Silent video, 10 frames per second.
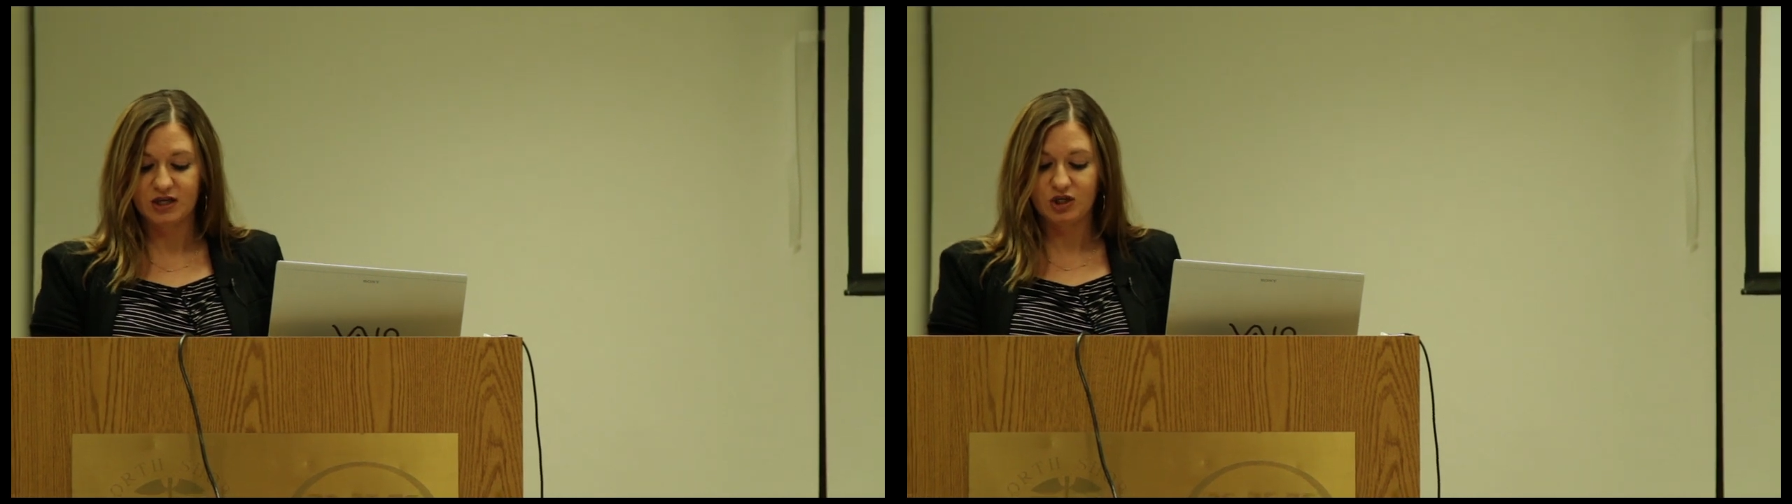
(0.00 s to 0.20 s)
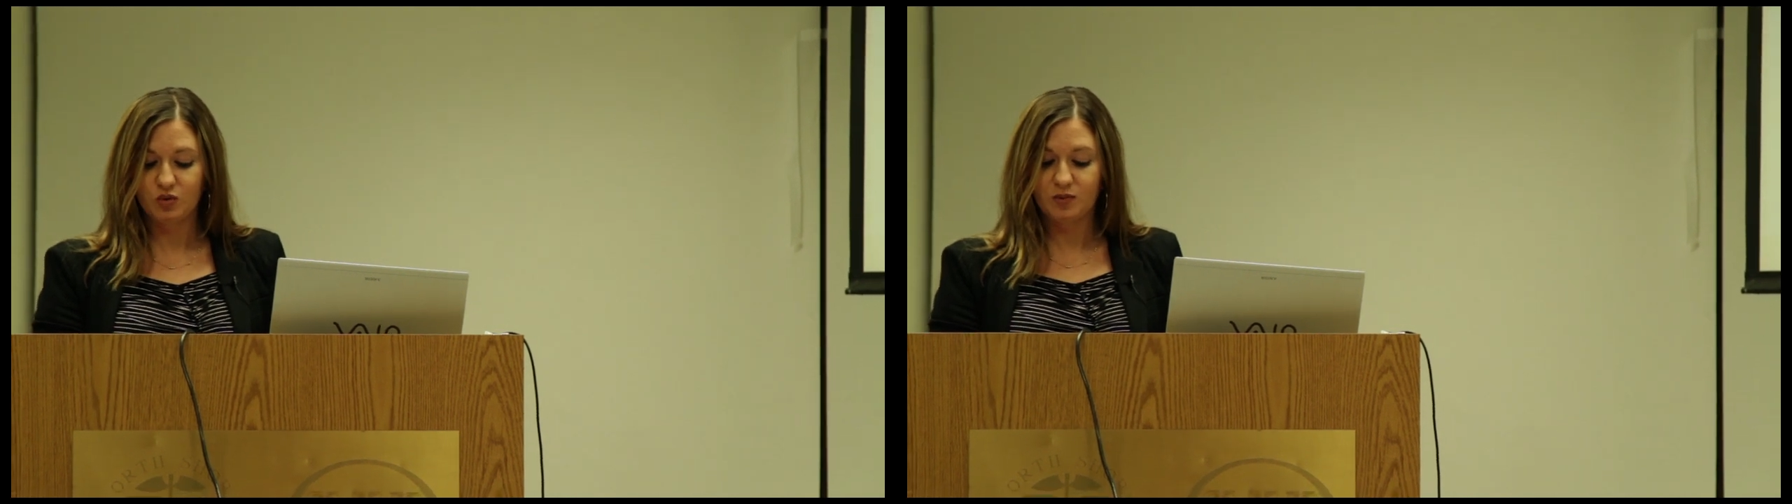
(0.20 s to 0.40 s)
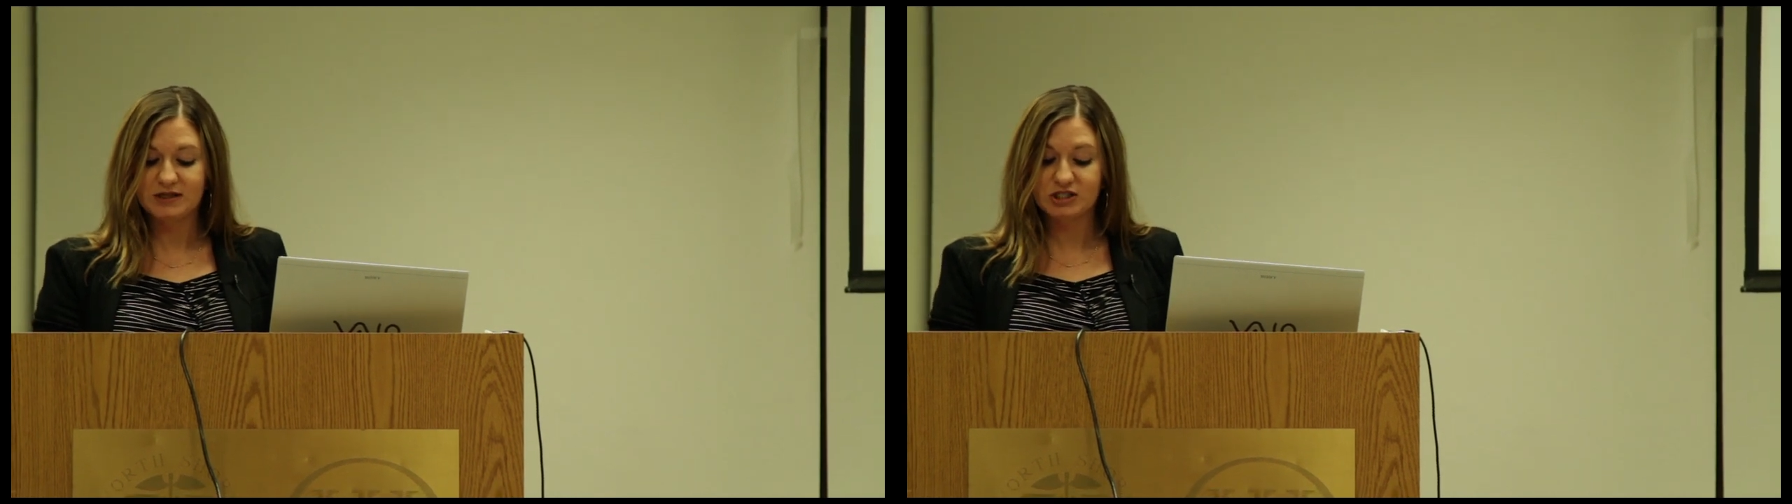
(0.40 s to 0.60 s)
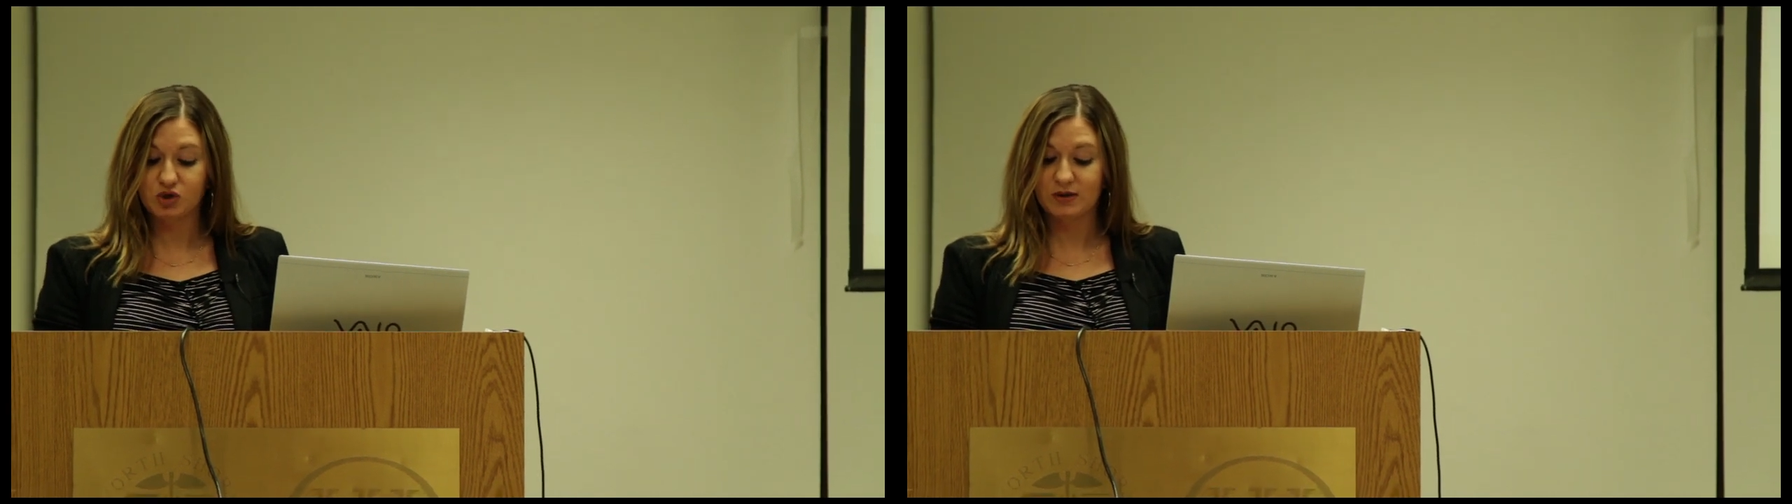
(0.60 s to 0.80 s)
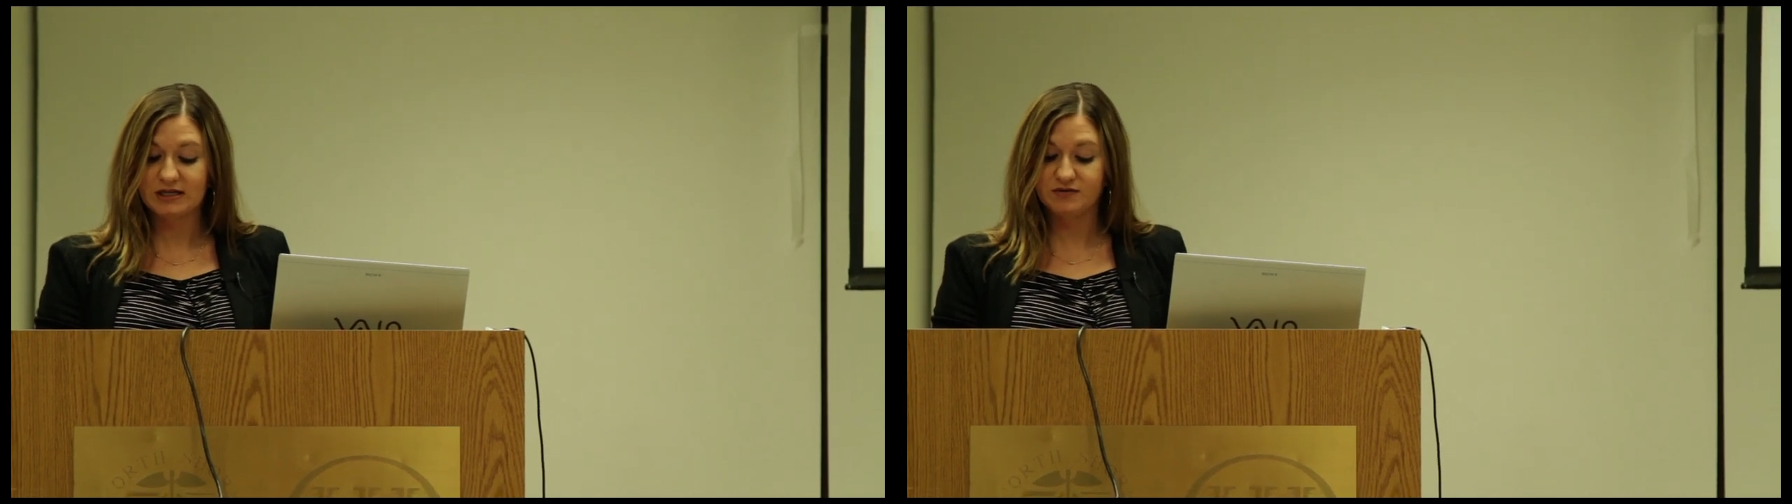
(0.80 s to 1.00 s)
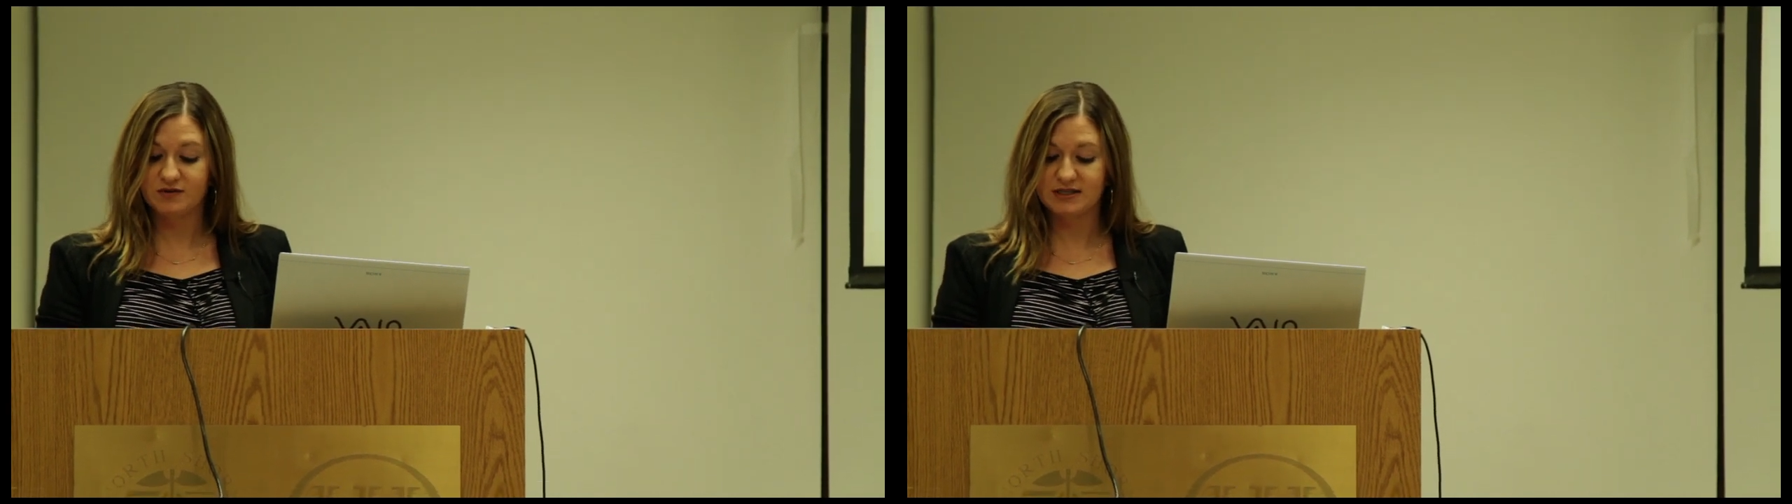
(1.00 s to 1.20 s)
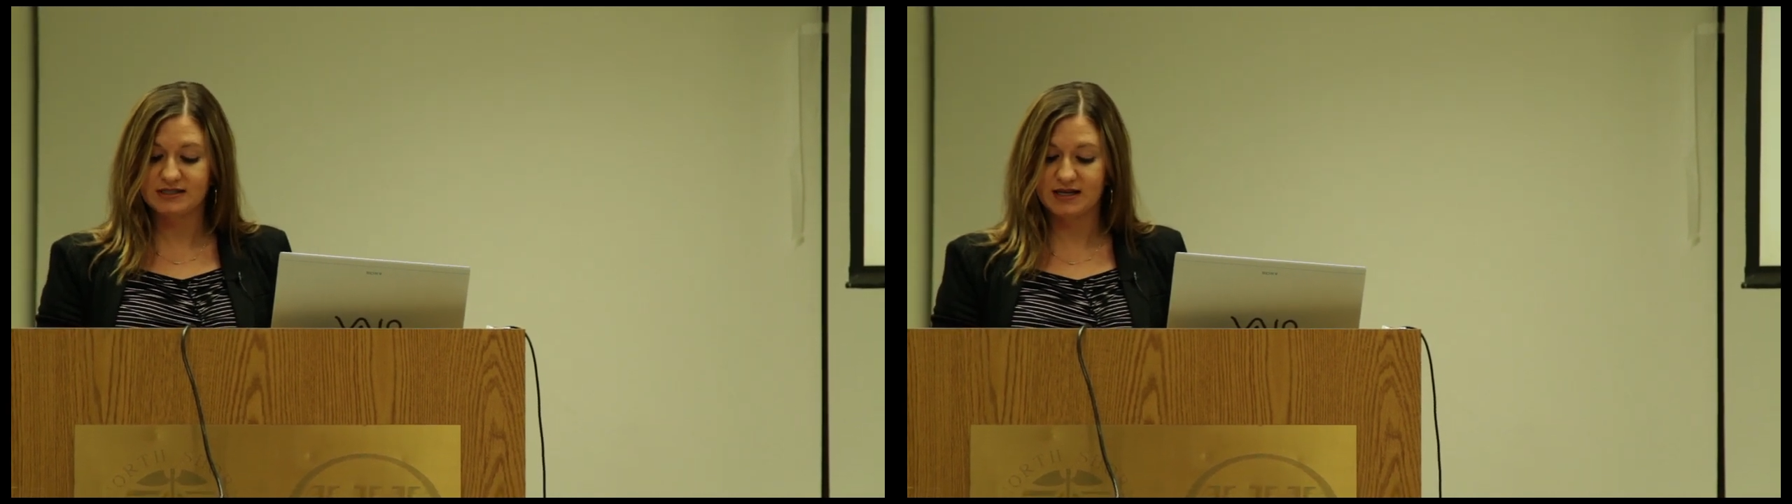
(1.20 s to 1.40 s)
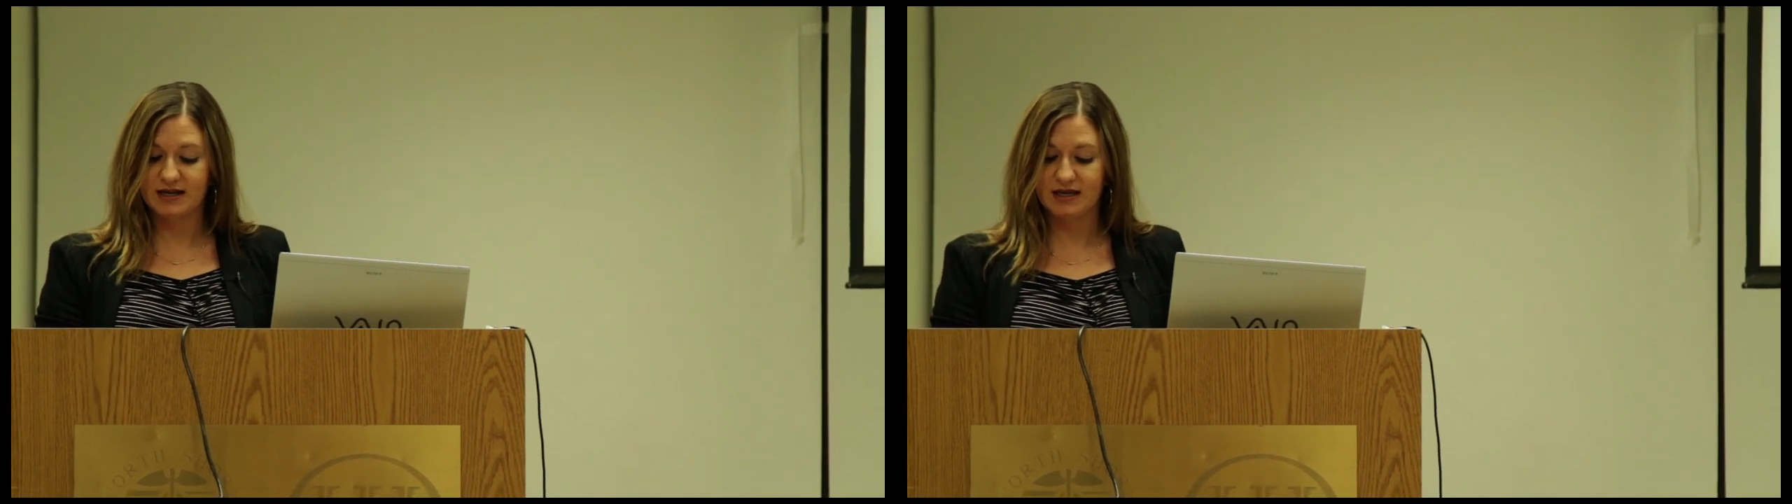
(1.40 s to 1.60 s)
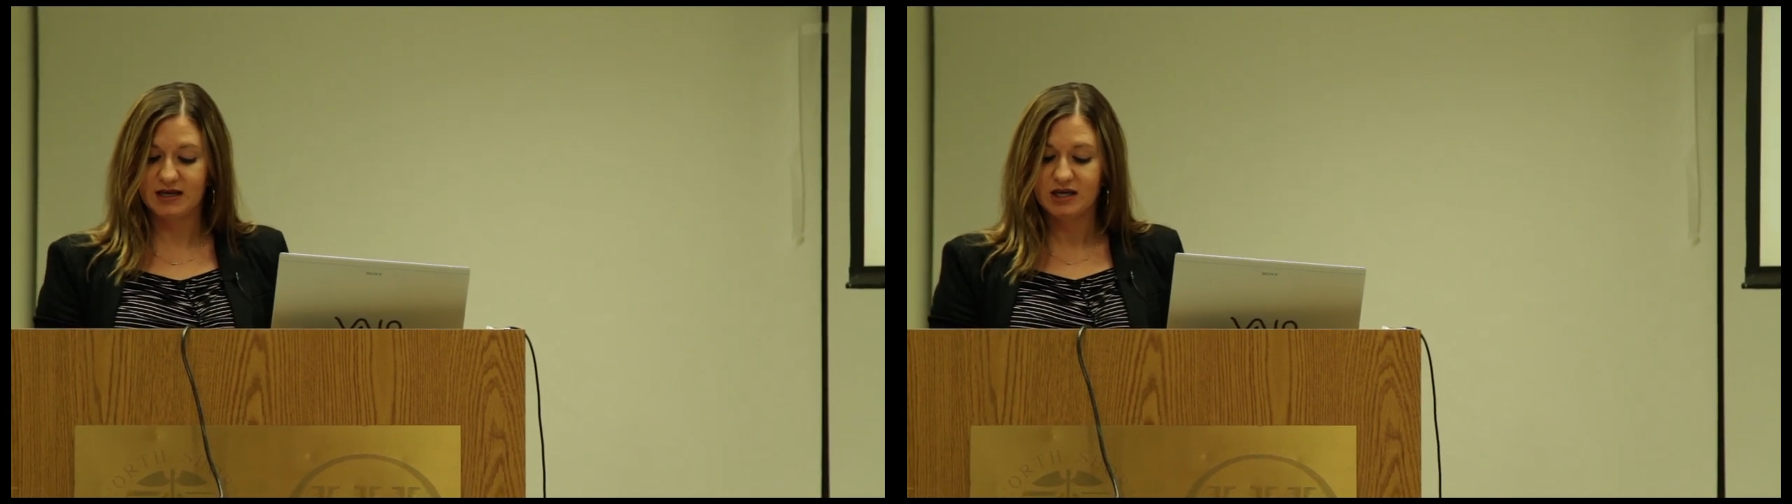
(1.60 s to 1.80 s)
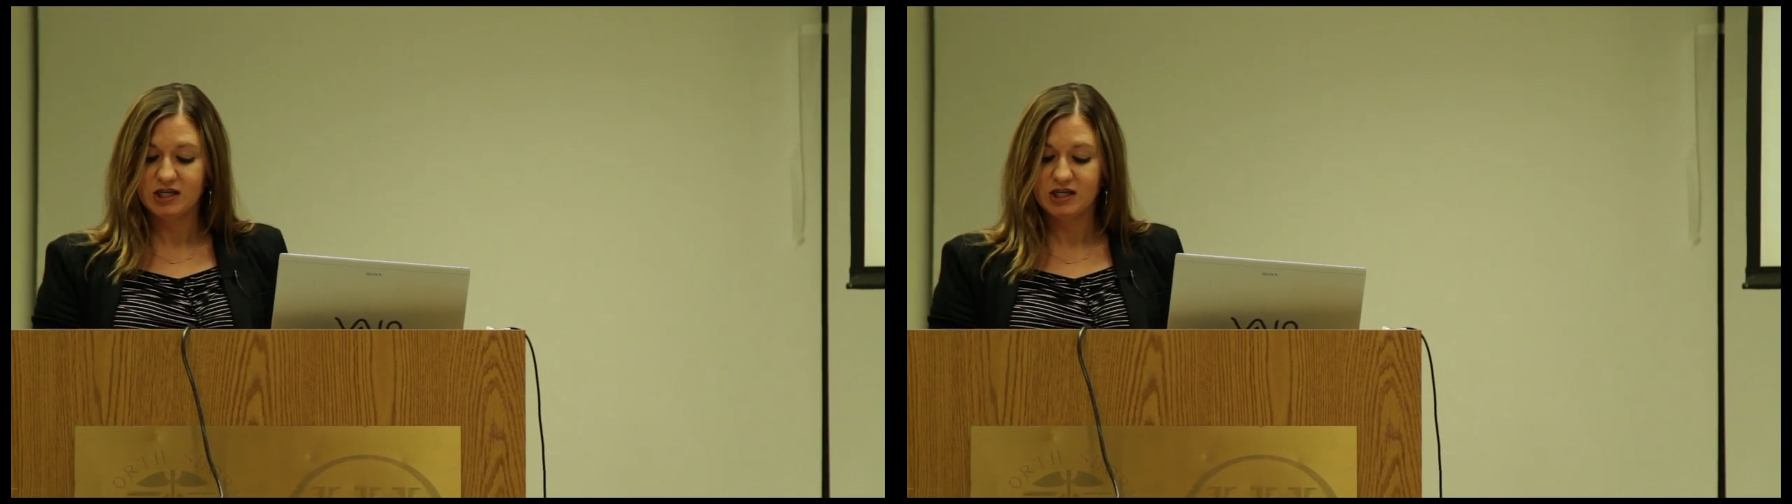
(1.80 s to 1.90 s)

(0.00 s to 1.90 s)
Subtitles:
you will be screened for the study